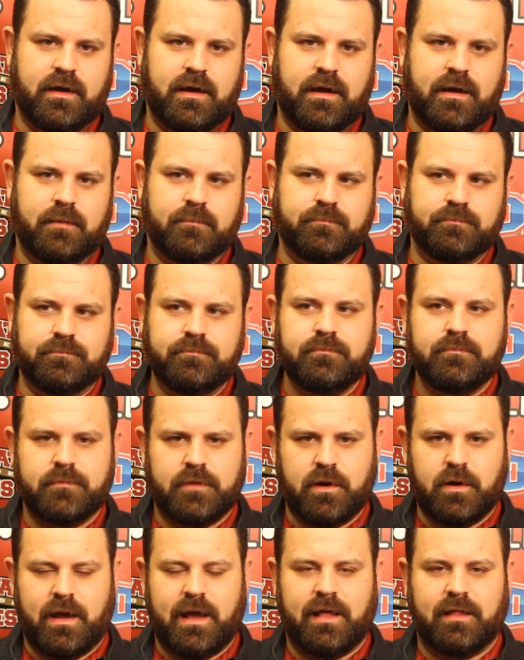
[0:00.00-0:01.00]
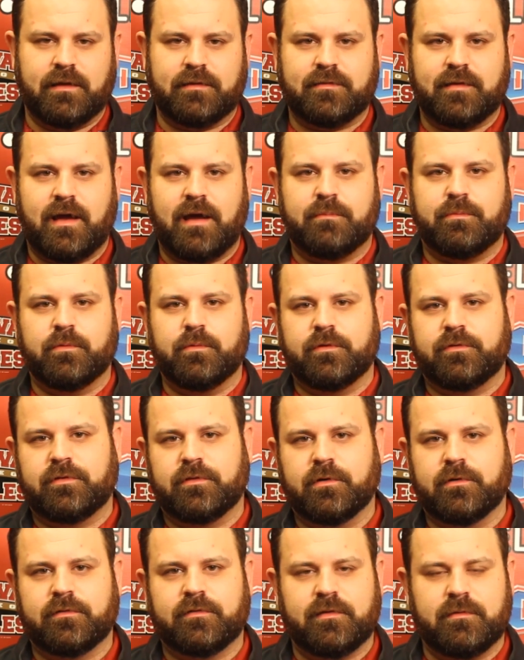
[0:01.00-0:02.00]
Alec Topper was
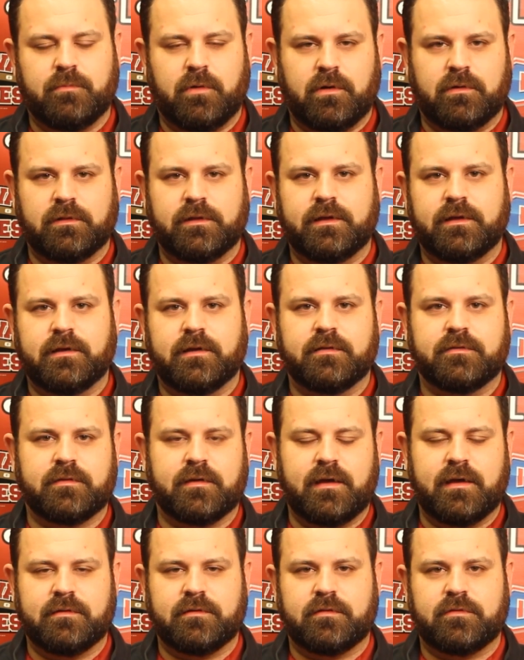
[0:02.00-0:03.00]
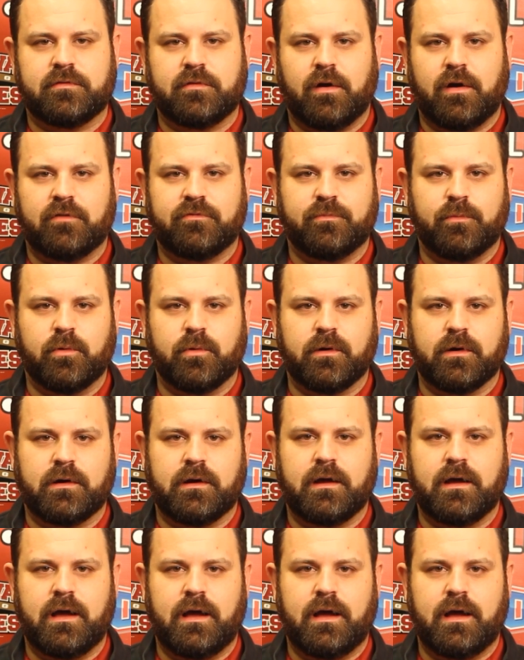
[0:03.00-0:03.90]
third team All-League as a sophomore.